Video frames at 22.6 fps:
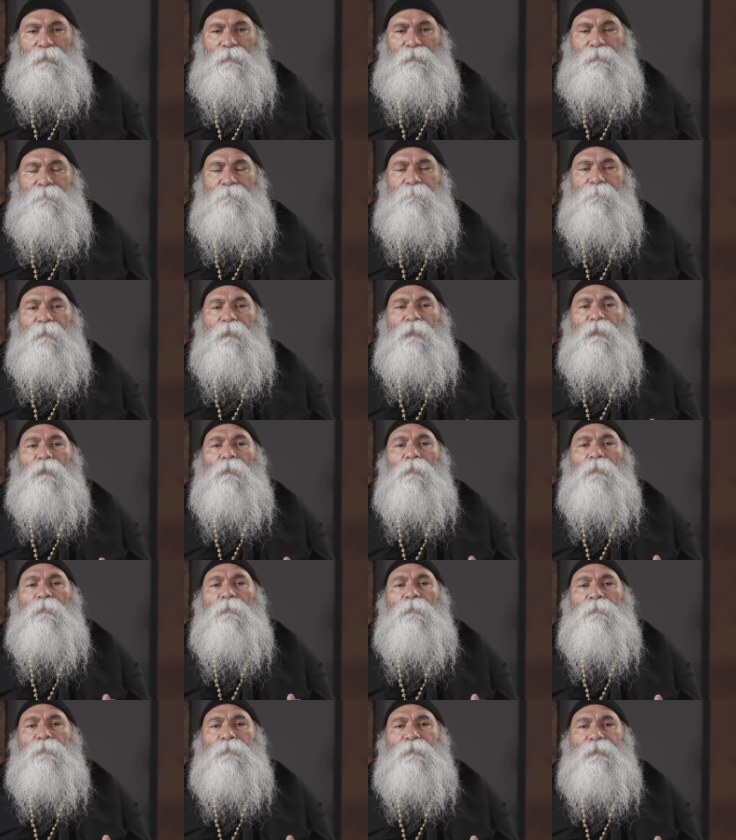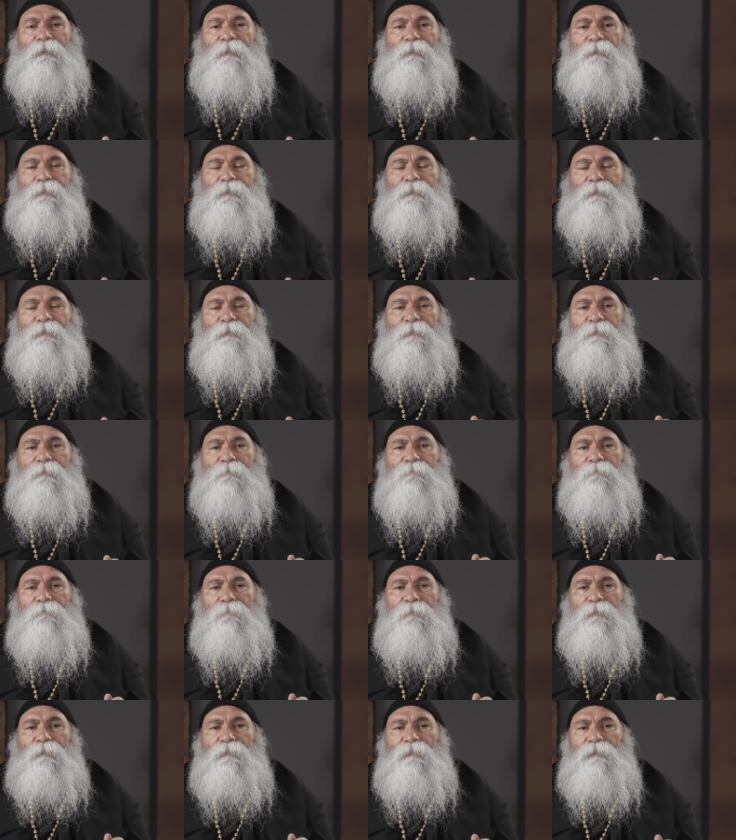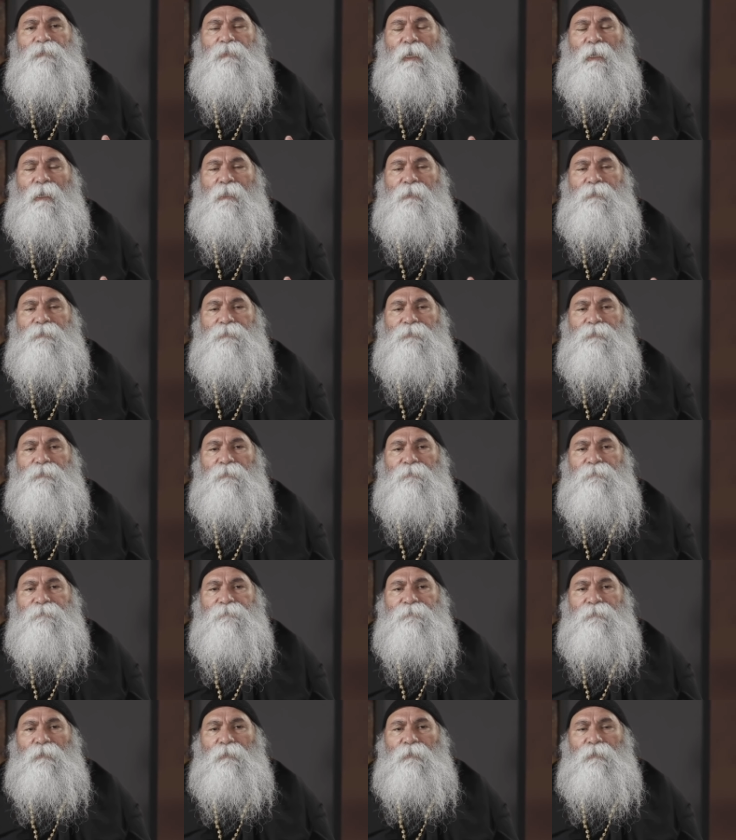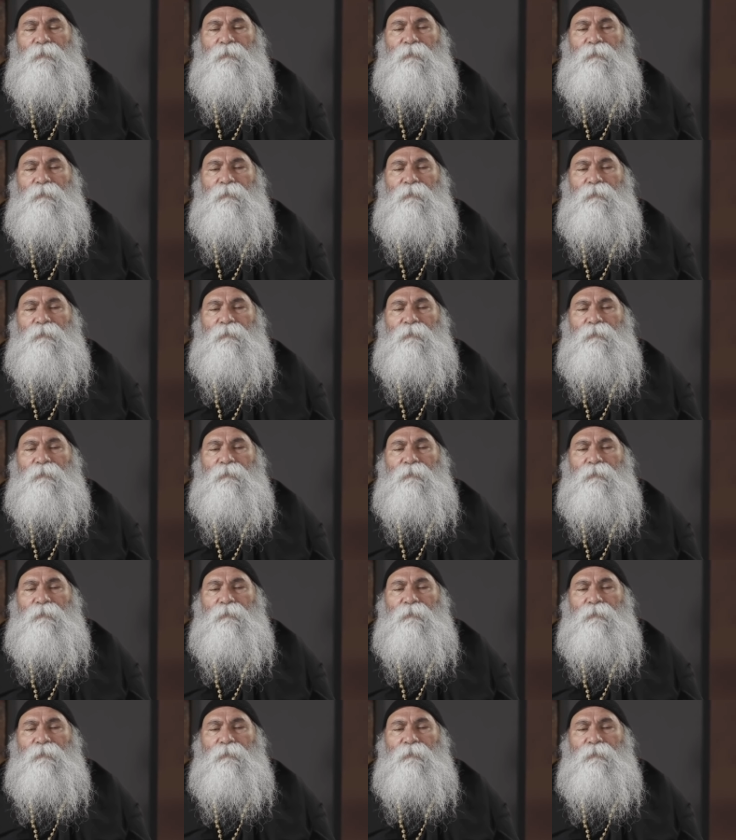is beyond these chains of